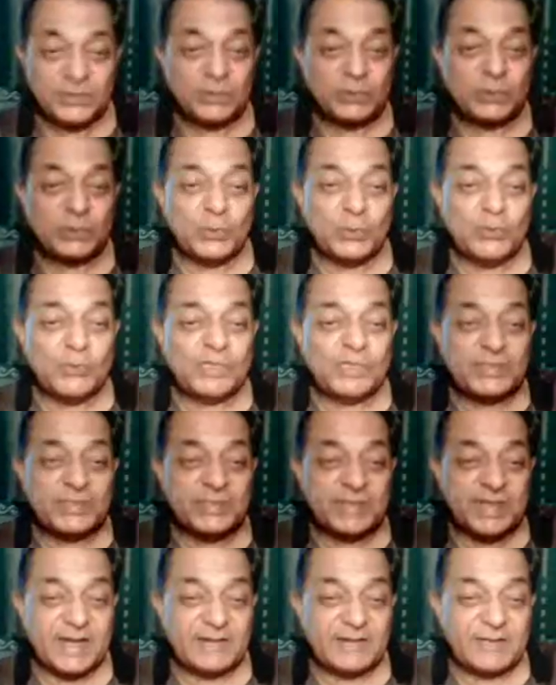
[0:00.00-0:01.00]
to
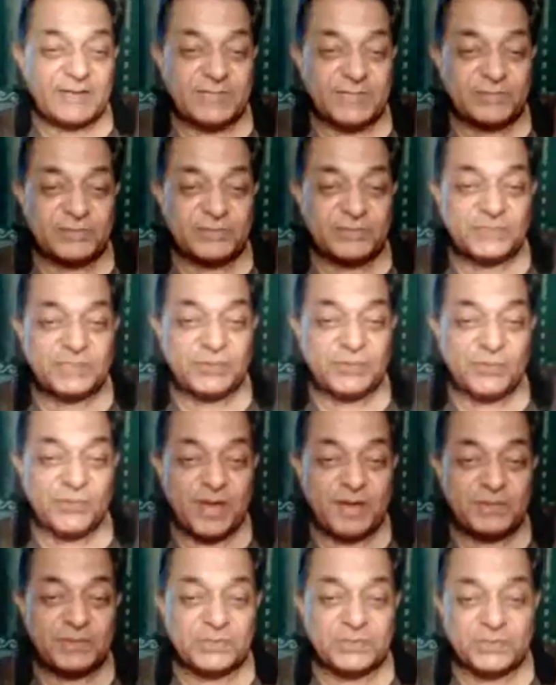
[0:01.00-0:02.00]
withstand the service
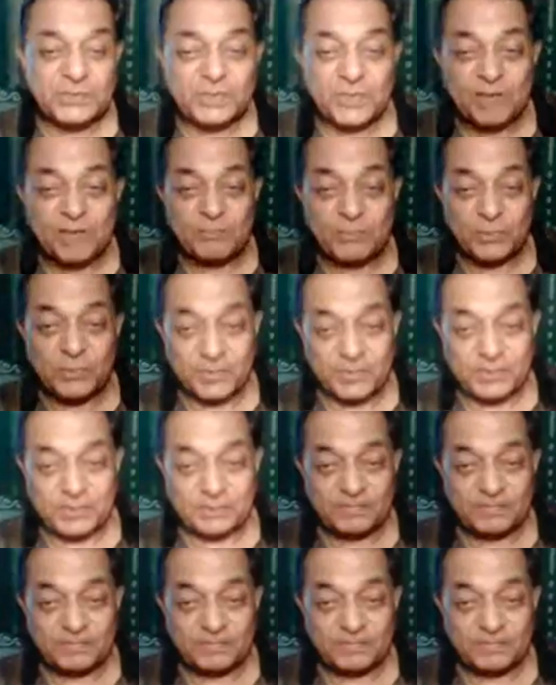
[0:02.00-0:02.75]
requirements of the component.